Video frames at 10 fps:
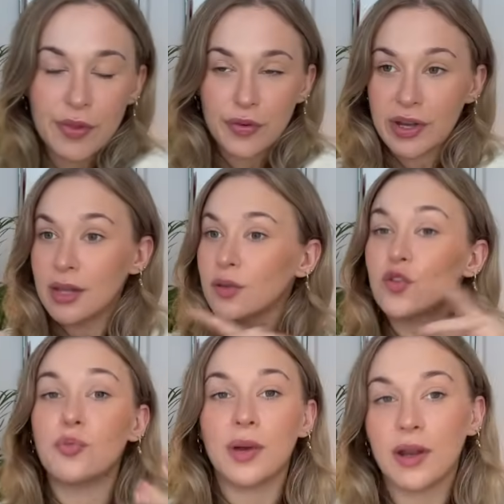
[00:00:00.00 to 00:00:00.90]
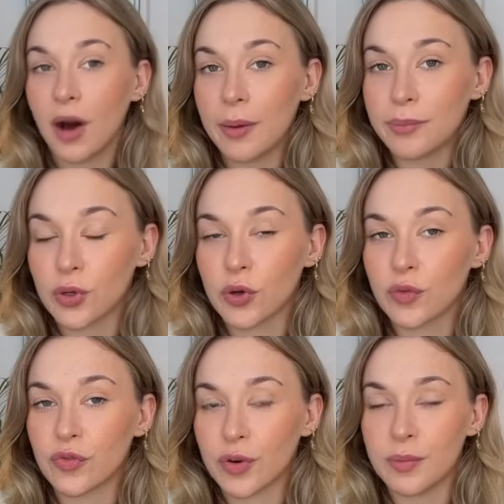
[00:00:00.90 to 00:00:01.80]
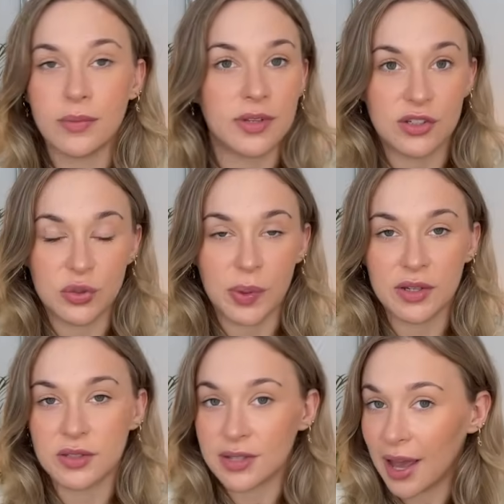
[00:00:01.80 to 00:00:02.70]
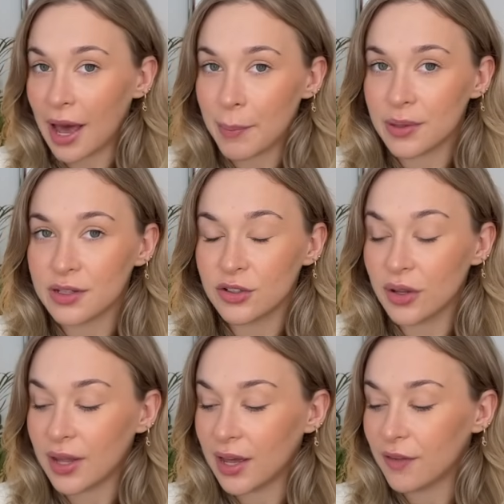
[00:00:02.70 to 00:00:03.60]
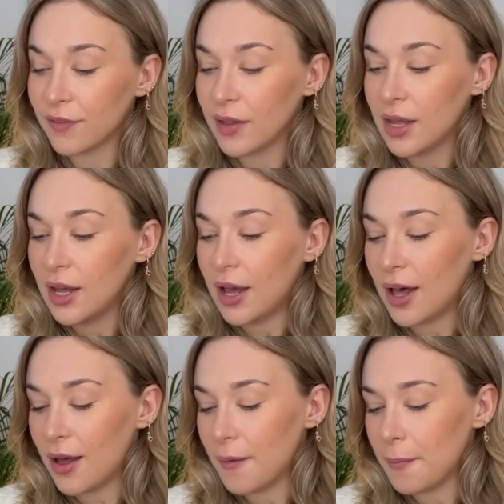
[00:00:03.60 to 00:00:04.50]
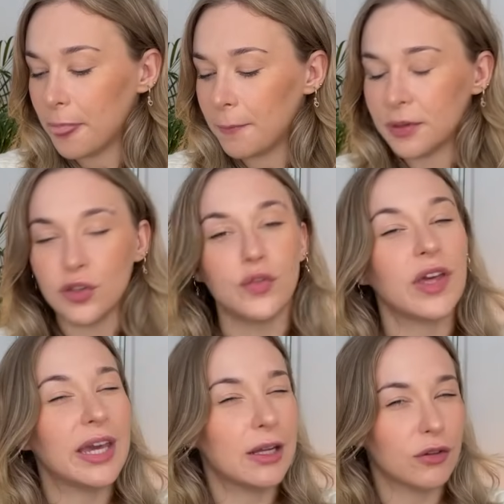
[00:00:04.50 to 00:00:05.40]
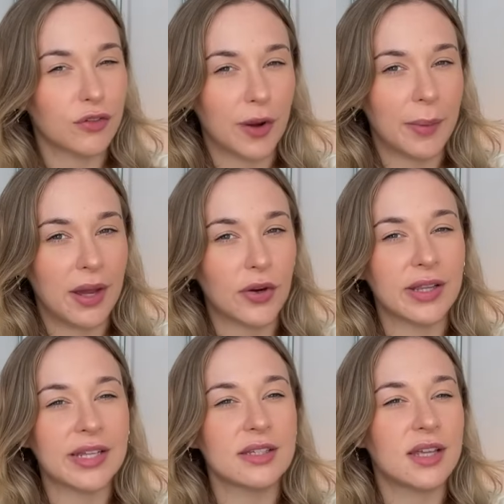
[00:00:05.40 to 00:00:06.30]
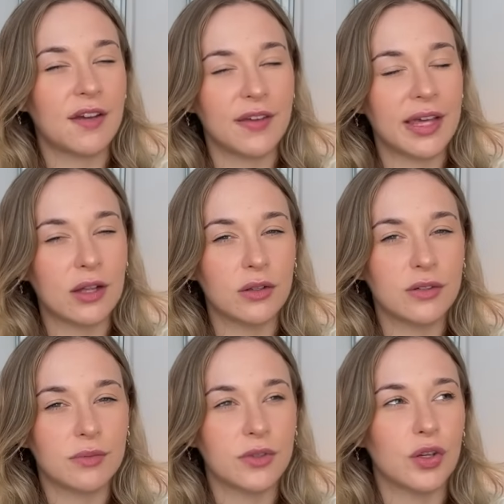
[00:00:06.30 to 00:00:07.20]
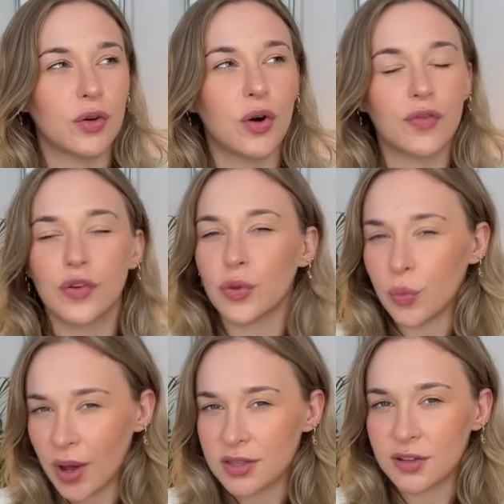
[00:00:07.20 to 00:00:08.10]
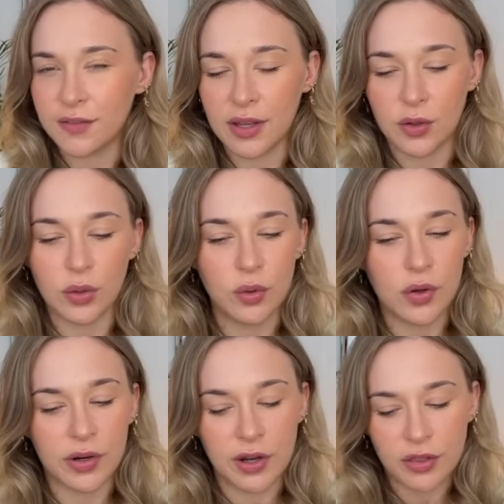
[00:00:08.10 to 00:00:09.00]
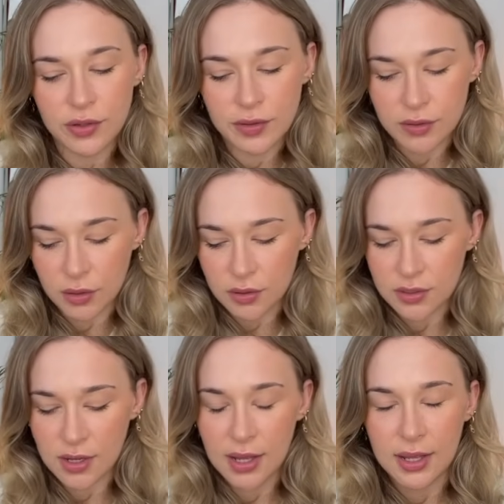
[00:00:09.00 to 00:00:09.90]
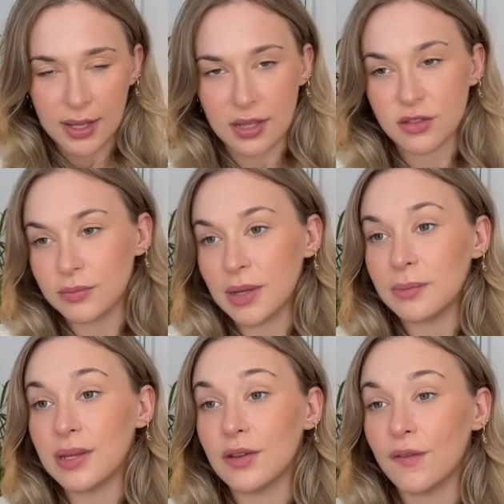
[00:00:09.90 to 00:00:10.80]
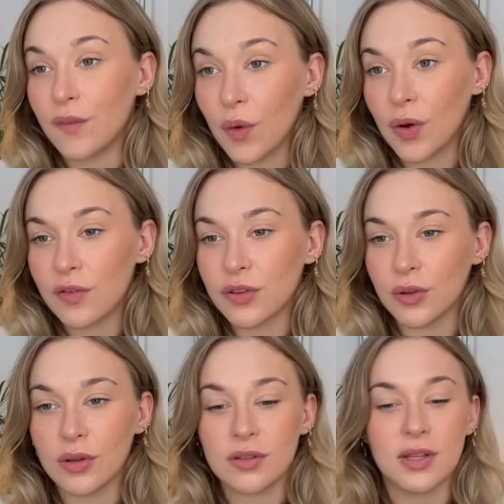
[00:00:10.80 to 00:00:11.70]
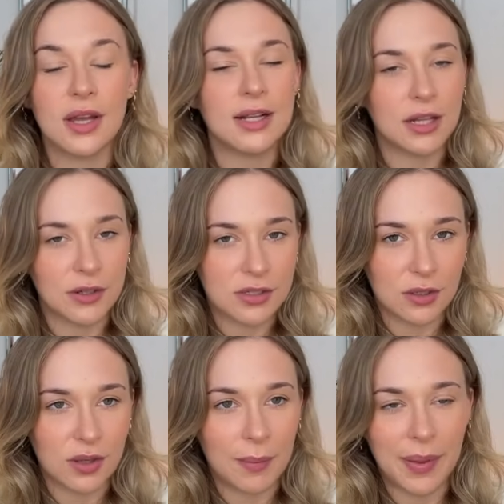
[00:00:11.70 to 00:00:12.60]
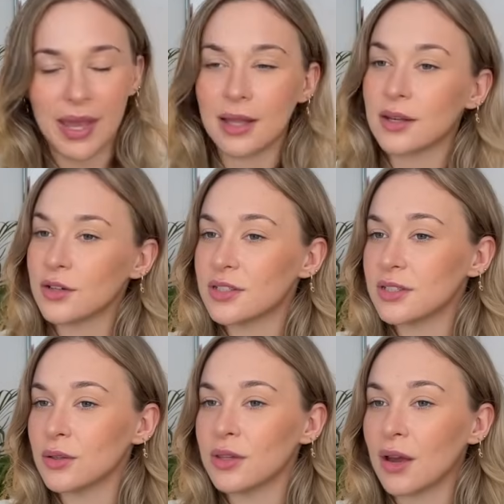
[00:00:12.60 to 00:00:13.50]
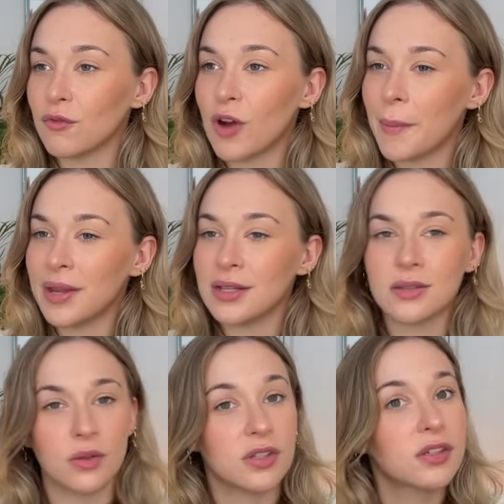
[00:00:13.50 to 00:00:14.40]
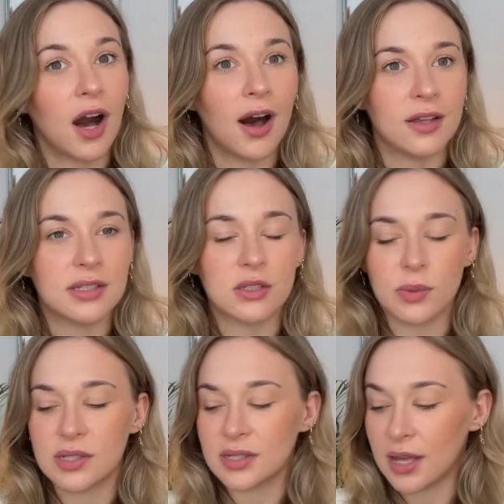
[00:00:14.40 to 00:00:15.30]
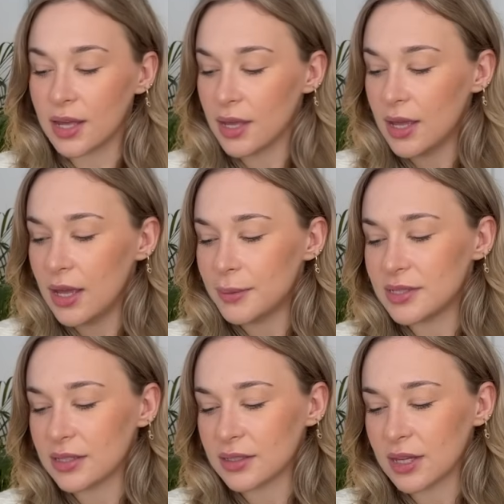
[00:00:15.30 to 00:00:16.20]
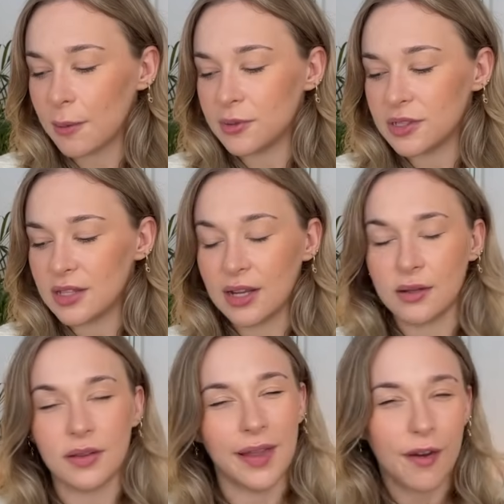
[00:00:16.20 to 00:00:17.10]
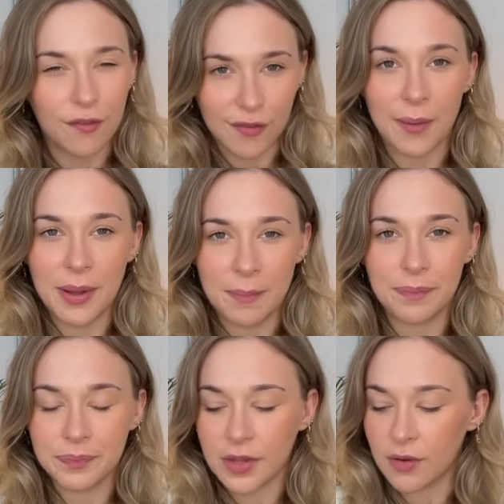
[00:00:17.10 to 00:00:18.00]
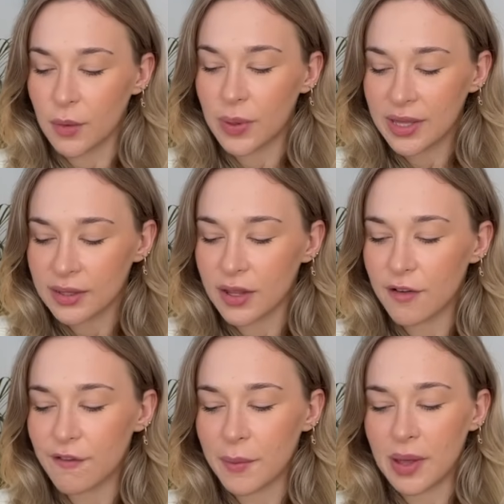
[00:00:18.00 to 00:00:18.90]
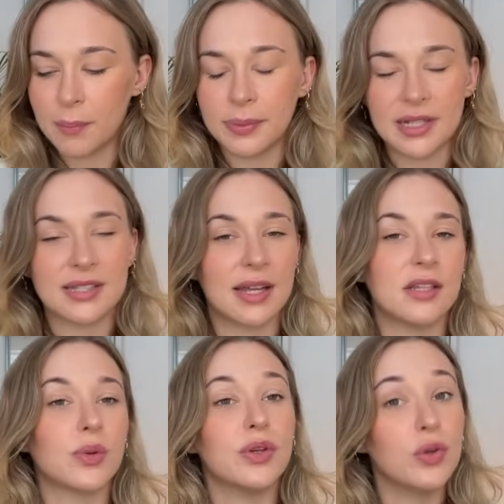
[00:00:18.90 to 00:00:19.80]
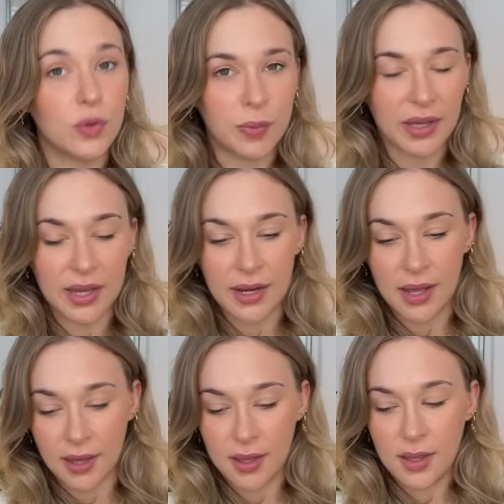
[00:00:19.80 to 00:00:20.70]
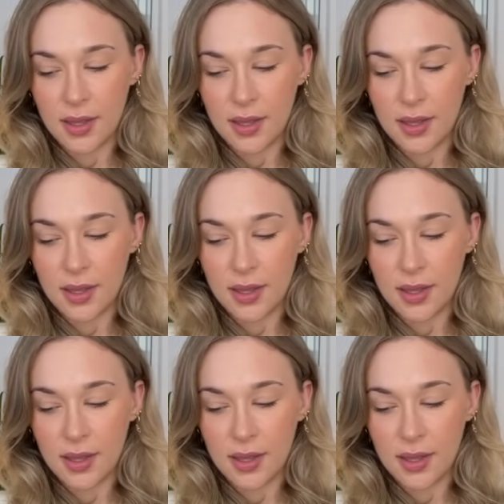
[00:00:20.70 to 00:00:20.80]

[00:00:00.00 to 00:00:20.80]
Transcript: the three. You've been heartbroken from situations that happened in your life, um, but you've healed from it, or at least have healed, you know, got through the worst of it. You're no longer in the Three of Swords. Yes, you may be in the Four of Swords. There is still that pain. There is still that remnants or scars, as we say. Six of Cups is saying, learn from it. All right, we can learn from it and place that into a new beginning.